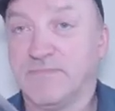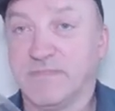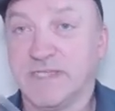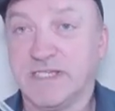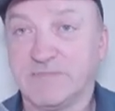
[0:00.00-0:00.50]

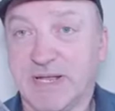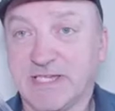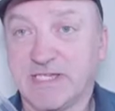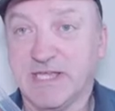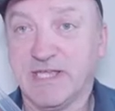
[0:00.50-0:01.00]
This
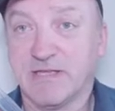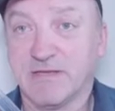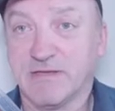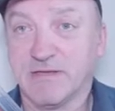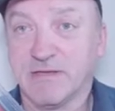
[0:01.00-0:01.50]
plastic
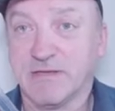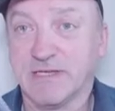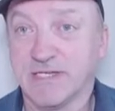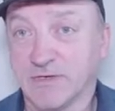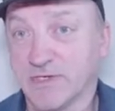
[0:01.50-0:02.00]

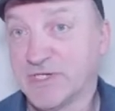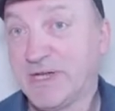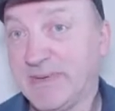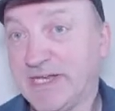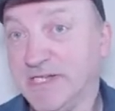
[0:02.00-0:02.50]
is going to
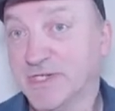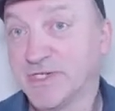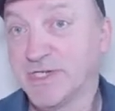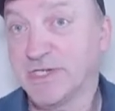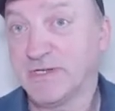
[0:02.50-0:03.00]
stop any
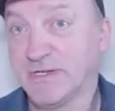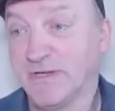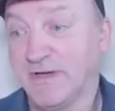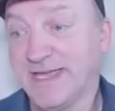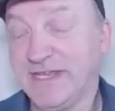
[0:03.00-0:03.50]
dust
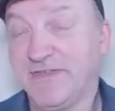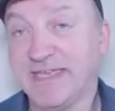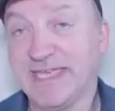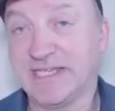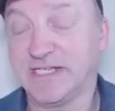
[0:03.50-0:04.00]
or
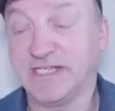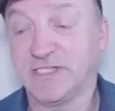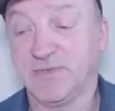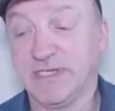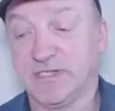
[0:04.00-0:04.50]
anything getting
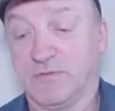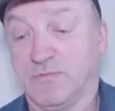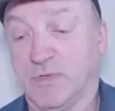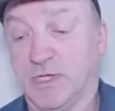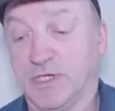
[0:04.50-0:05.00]
into it,
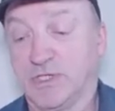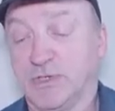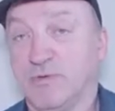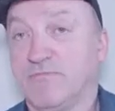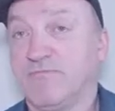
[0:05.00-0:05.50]

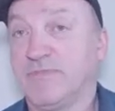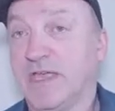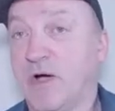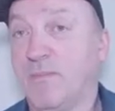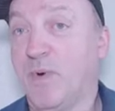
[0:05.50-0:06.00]
so they
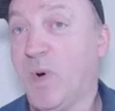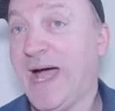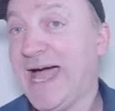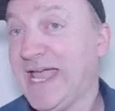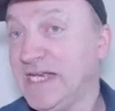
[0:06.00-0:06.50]
are more
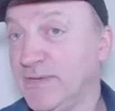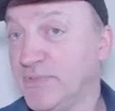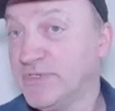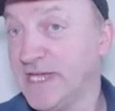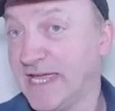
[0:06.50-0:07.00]
highly
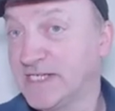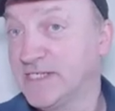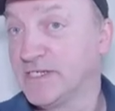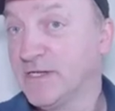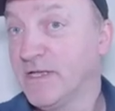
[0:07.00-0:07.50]

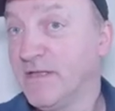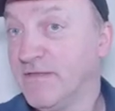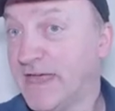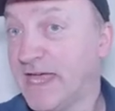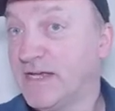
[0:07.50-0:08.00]
protected
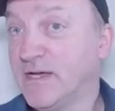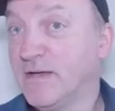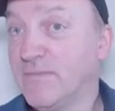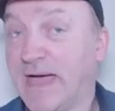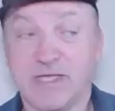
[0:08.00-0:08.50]
than
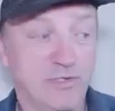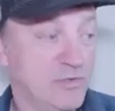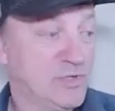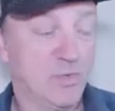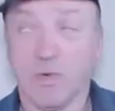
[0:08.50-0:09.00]
my usual